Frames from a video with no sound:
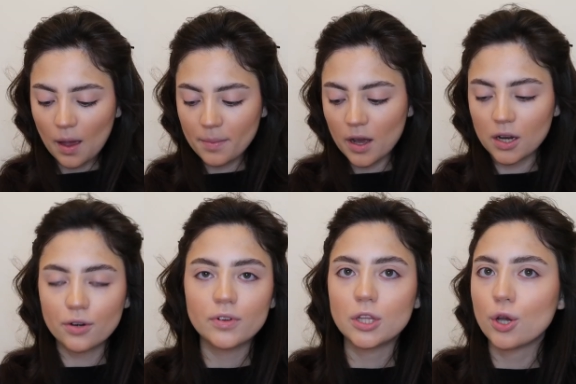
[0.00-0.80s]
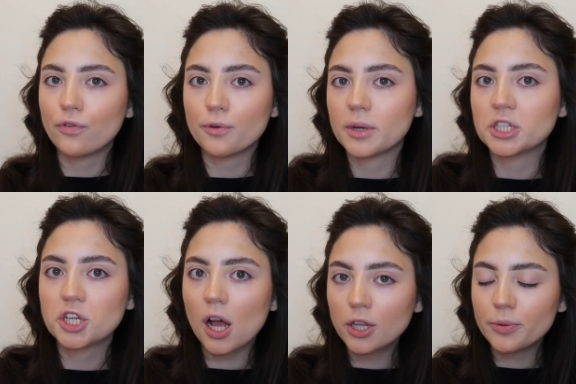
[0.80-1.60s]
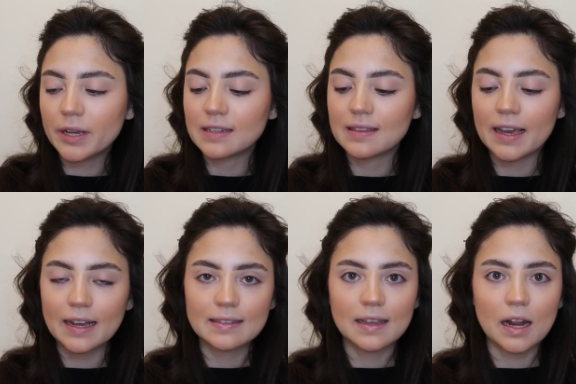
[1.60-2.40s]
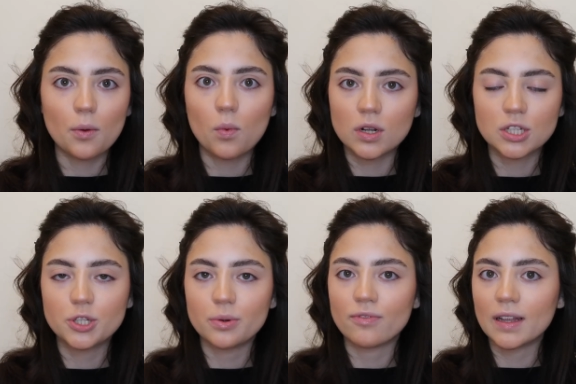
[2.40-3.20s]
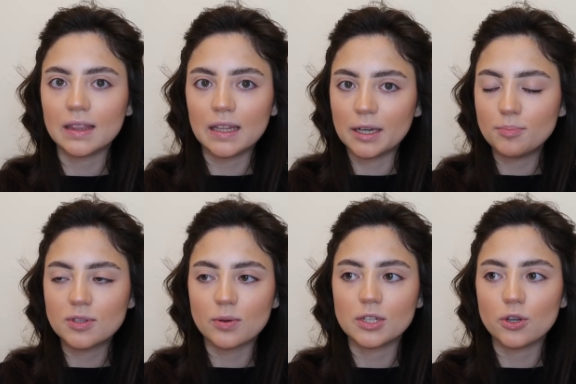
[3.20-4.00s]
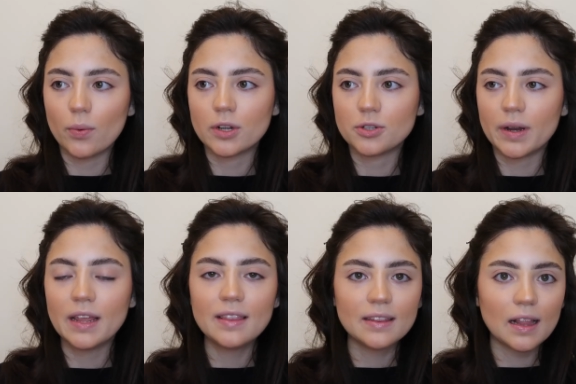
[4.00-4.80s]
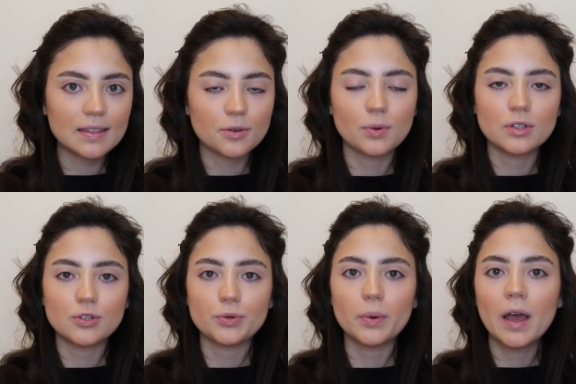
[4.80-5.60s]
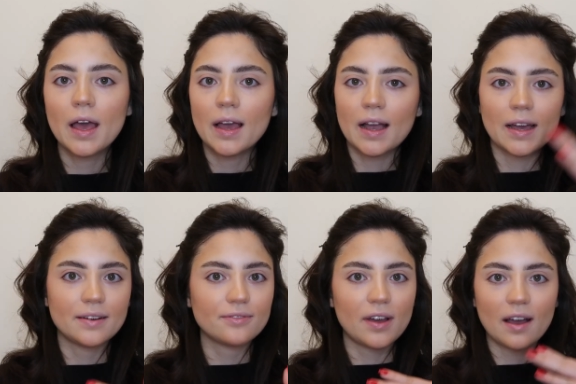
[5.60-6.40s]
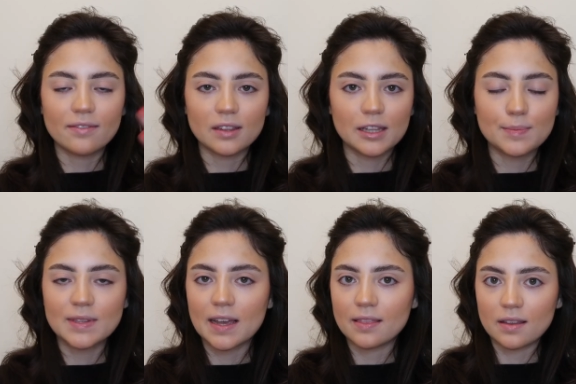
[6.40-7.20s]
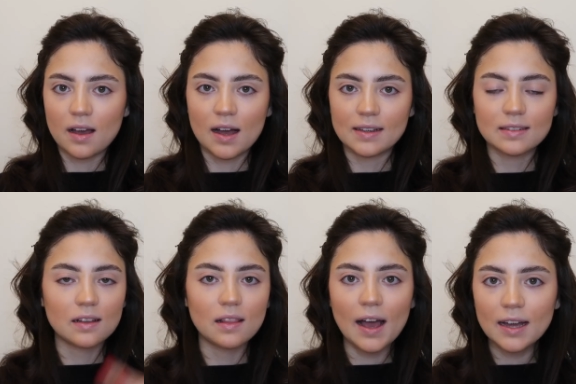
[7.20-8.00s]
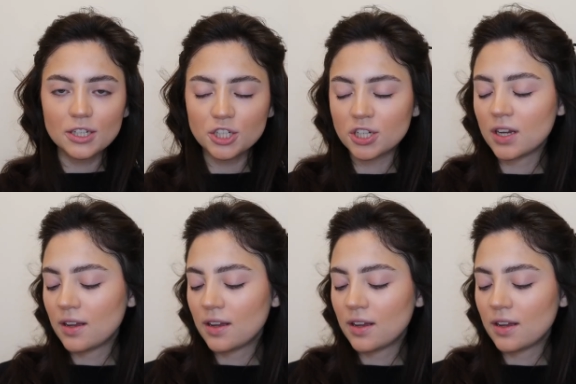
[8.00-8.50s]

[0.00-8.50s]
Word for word: I'm not going to really go for much color because, like I said, I want to do a red lip, so I don't want to do anything that's going to kind of have the lips and the eyes clash.